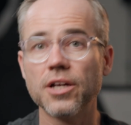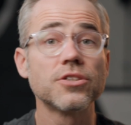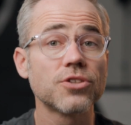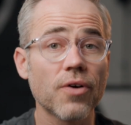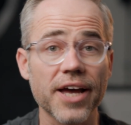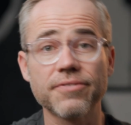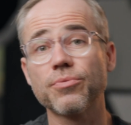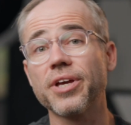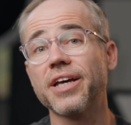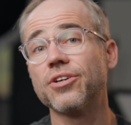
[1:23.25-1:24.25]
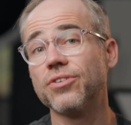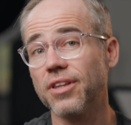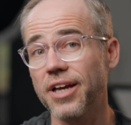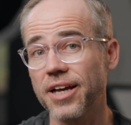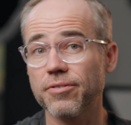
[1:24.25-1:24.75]
So after we had a good
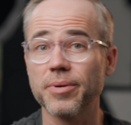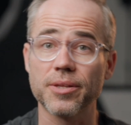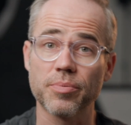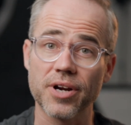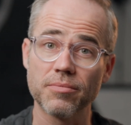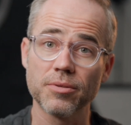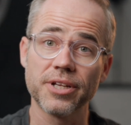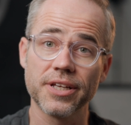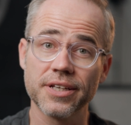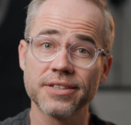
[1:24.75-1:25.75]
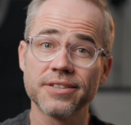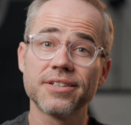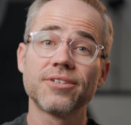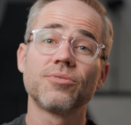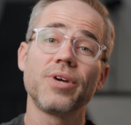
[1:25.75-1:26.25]
laugh about the problem at hand,
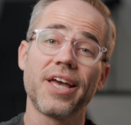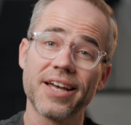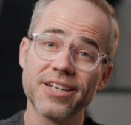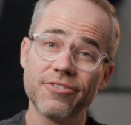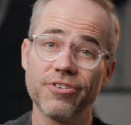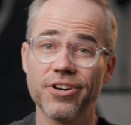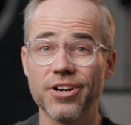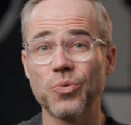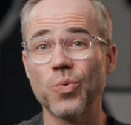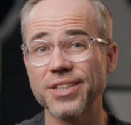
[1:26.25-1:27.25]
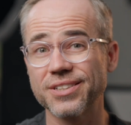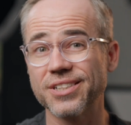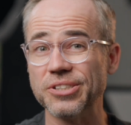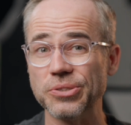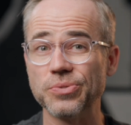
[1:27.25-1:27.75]
we had to figure out what to
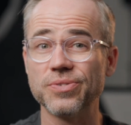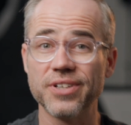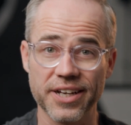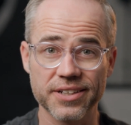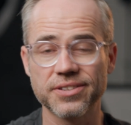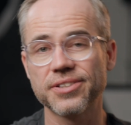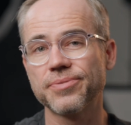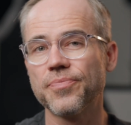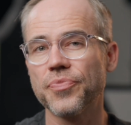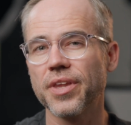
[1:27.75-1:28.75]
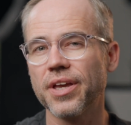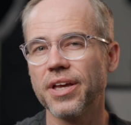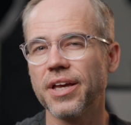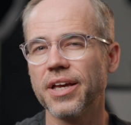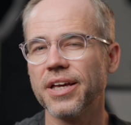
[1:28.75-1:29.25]
do next.
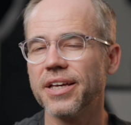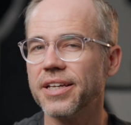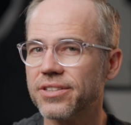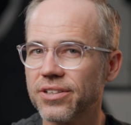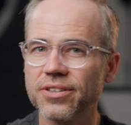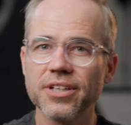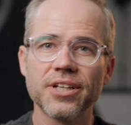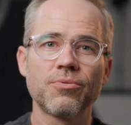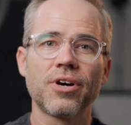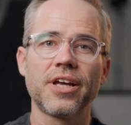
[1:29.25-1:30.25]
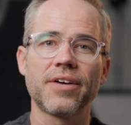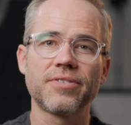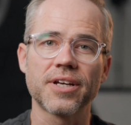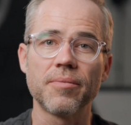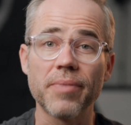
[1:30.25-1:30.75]
He certainly didn't want to have to
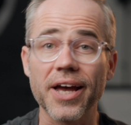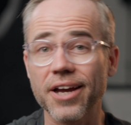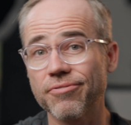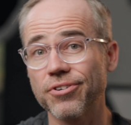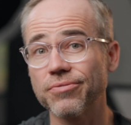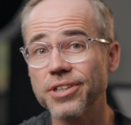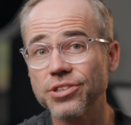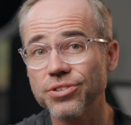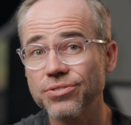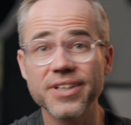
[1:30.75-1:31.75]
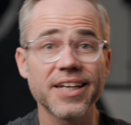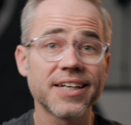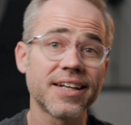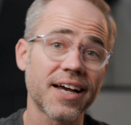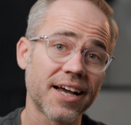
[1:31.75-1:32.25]
come back for a reshoot,
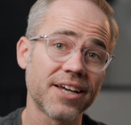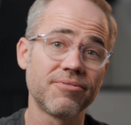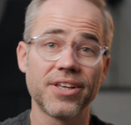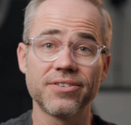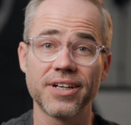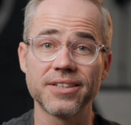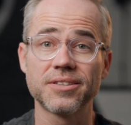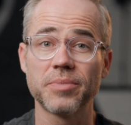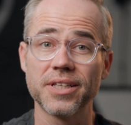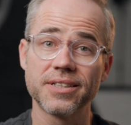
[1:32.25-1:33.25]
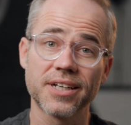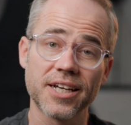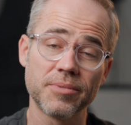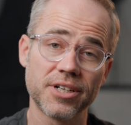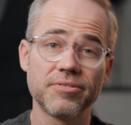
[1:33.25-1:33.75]
and I'd rather not spend the
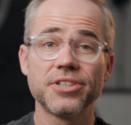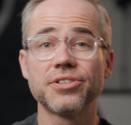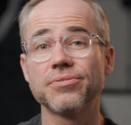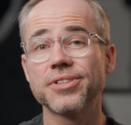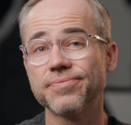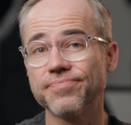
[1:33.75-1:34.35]
time on a reshoot.